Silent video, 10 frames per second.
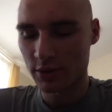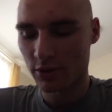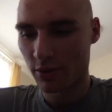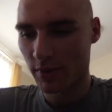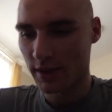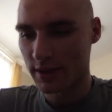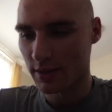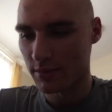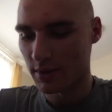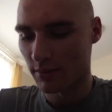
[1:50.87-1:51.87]
so you might
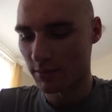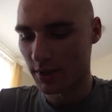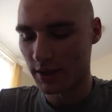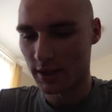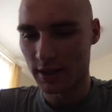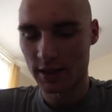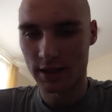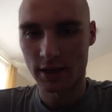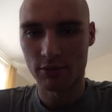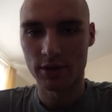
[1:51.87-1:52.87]
see some updated
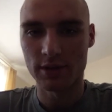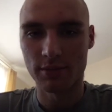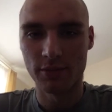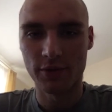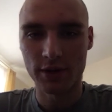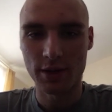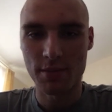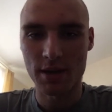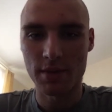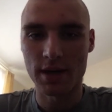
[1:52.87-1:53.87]
editing with some funny
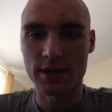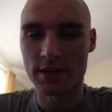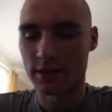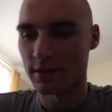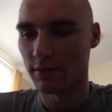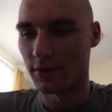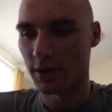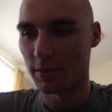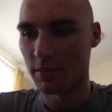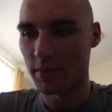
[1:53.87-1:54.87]
memes and some
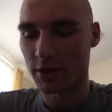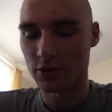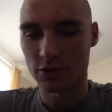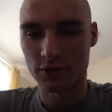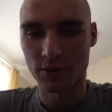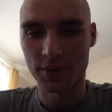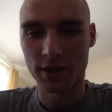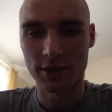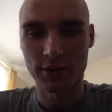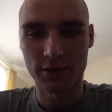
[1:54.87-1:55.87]
funny pictures from the
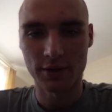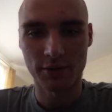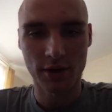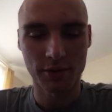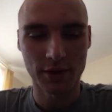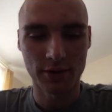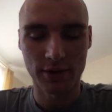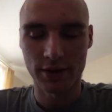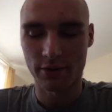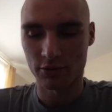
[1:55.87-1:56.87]
internet around here and
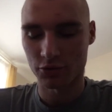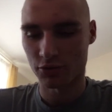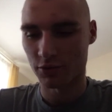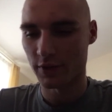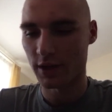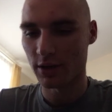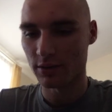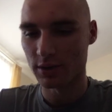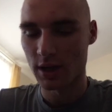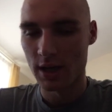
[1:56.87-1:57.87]
there are short videos